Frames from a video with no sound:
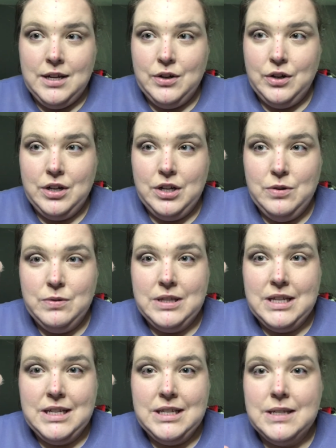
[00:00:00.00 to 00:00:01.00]
gonna use
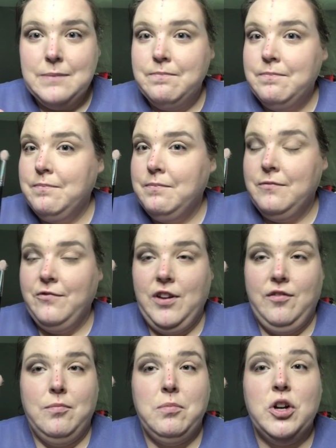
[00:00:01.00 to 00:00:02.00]
this
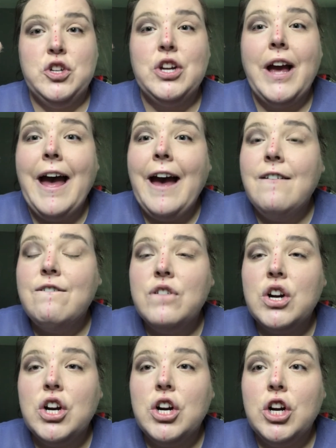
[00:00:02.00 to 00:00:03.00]
favorite brush
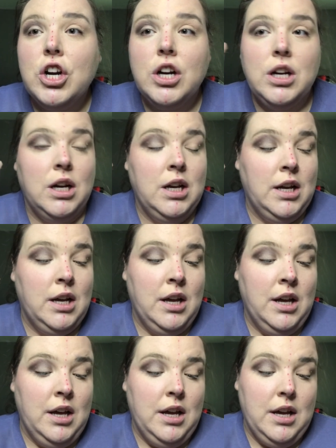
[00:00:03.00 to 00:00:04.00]
ever.
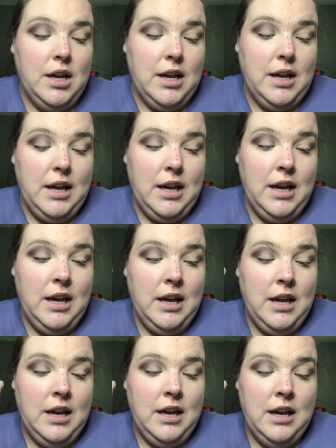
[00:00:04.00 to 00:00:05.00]

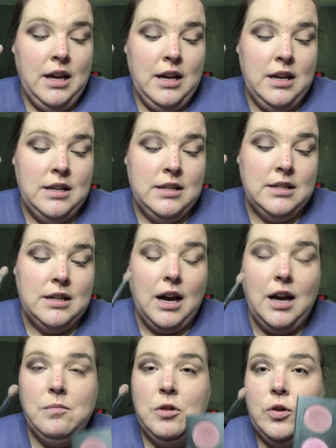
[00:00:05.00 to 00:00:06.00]
And
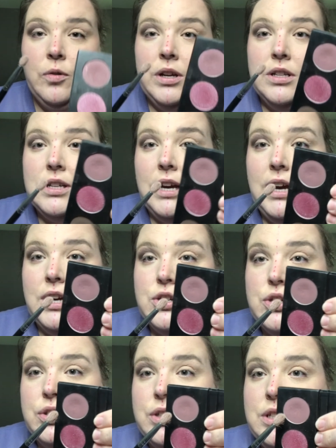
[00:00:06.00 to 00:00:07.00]
I'm going to
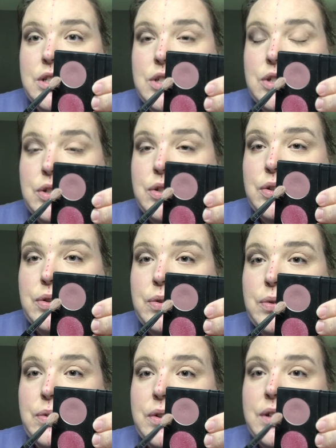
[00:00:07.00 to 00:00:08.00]
actually
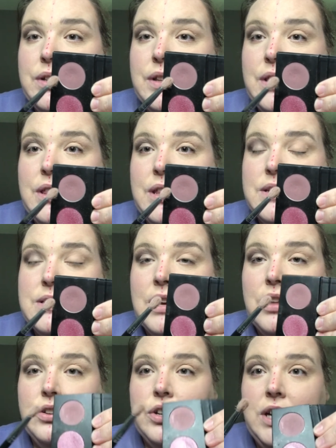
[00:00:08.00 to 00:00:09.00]
do this
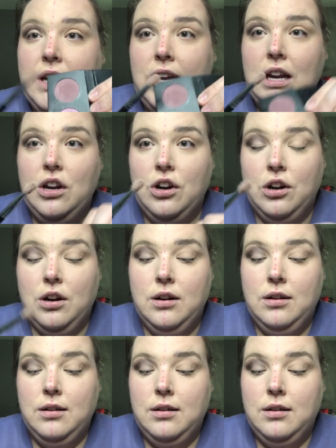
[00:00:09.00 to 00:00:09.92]
color here.